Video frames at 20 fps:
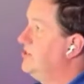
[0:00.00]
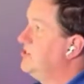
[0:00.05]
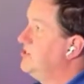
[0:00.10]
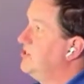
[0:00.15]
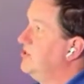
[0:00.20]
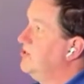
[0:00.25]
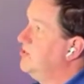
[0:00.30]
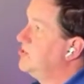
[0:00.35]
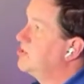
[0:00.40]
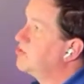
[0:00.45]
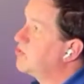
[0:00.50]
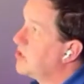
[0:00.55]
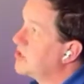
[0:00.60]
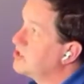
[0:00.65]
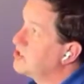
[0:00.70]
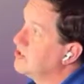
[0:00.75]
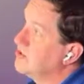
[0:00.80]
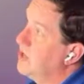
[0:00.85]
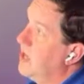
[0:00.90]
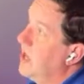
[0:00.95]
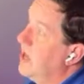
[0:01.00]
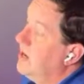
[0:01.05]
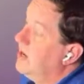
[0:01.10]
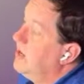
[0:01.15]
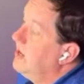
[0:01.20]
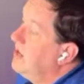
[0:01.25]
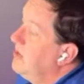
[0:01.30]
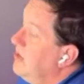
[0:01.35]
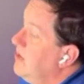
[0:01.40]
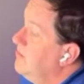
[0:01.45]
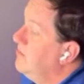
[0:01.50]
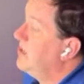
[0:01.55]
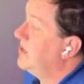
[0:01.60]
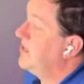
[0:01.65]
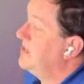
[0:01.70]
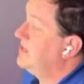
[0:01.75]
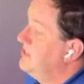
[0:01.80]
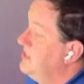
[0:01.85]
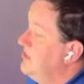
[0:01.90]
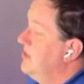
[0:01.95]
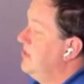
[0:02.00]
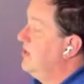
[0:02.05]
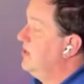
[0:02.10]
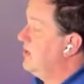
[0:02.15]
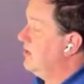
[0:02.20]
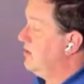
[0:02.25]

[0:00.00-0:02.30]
into to structure that, because